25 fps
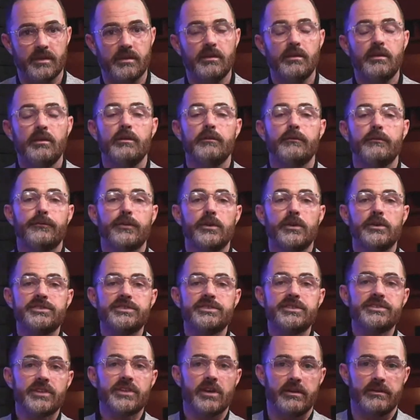First
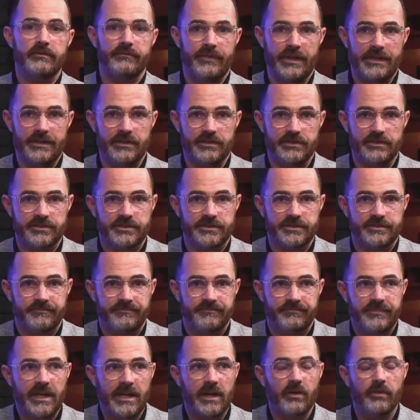is our inventors.
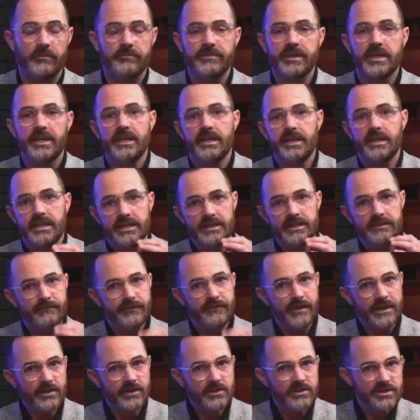Now,
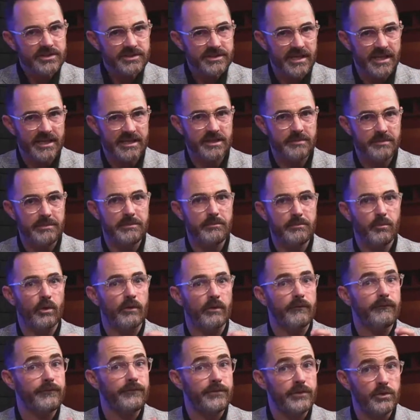inventors tend to be
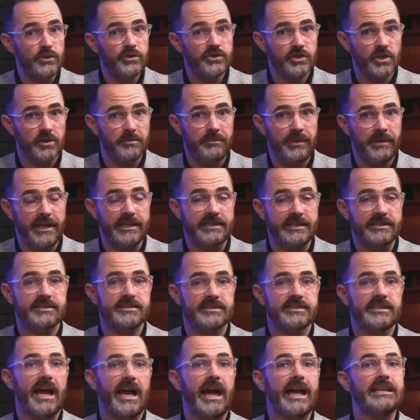more
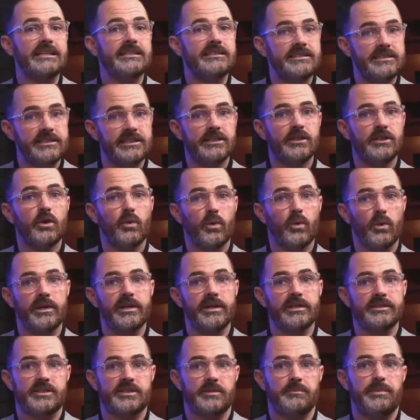future-based,
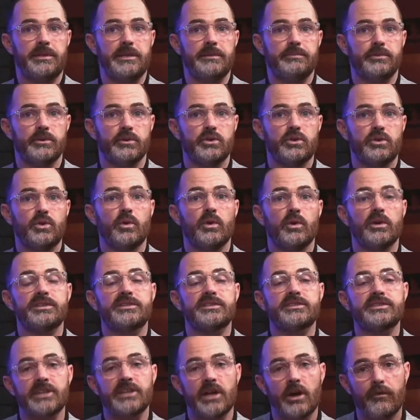idea-oriented people who are
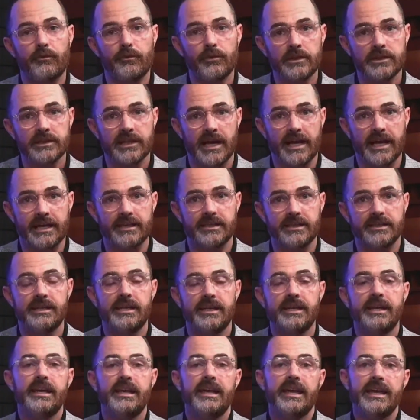self-reliant
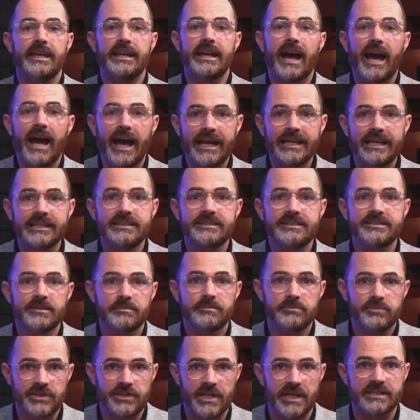and highly
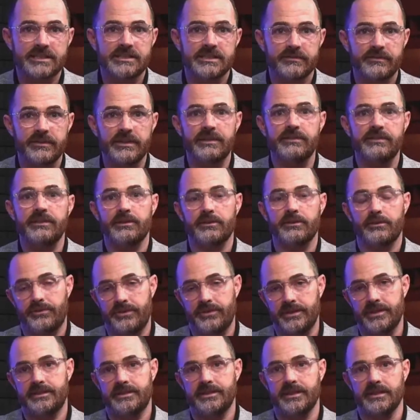subjective in their
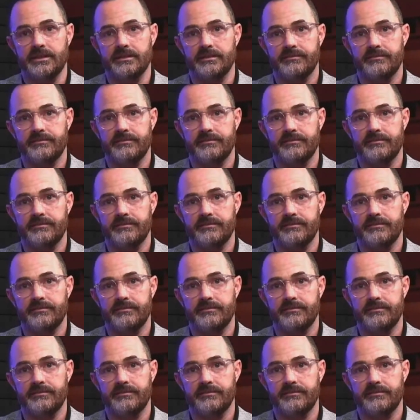thinking.